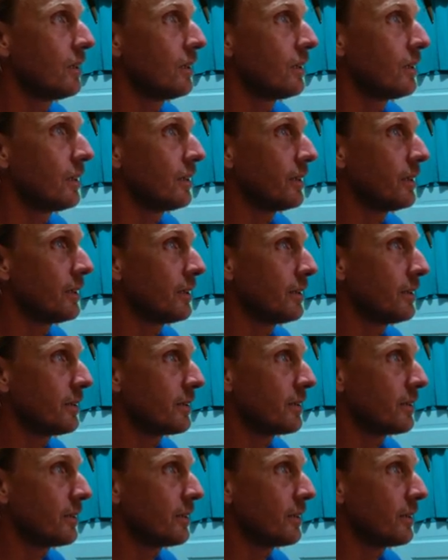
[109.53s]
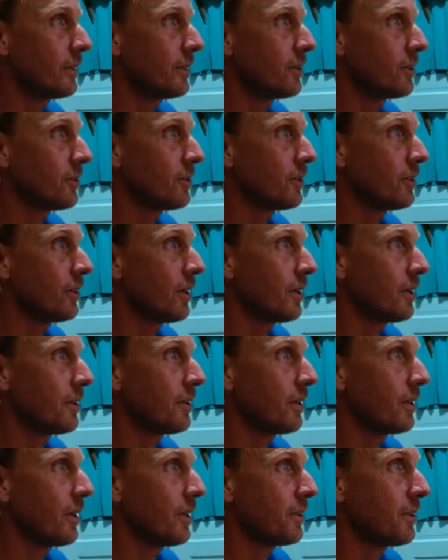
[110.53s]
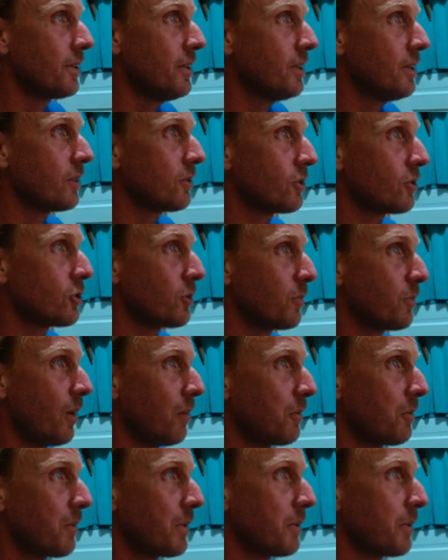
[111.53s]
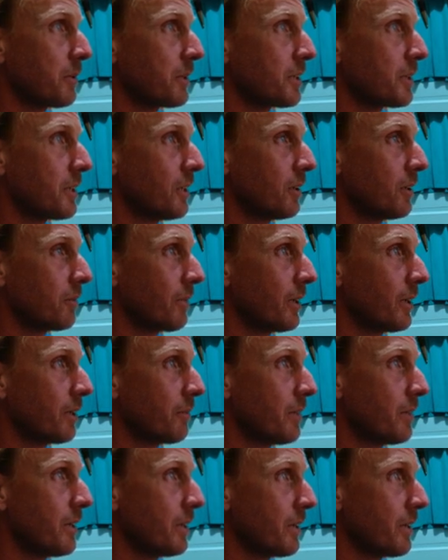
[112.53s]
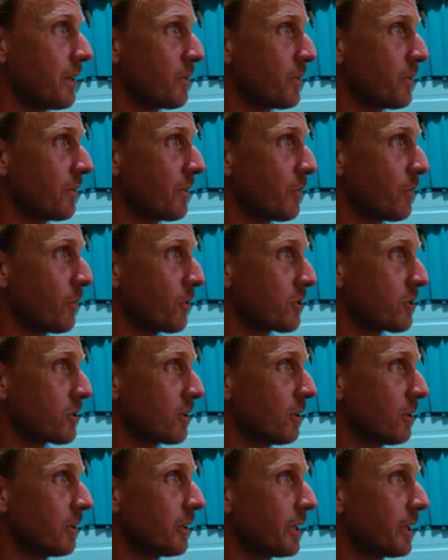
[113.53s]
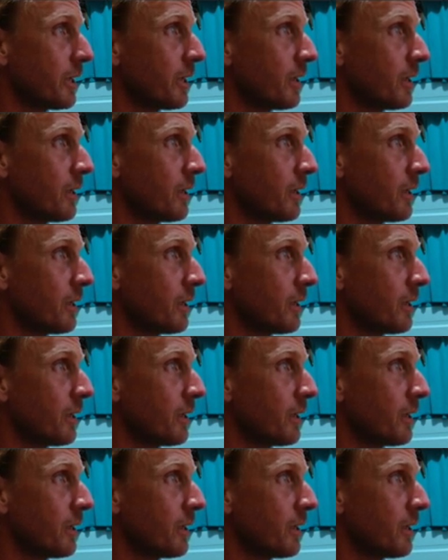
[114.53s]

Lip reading: And I think you should probably be able to tell right away that I'm moving more slowly.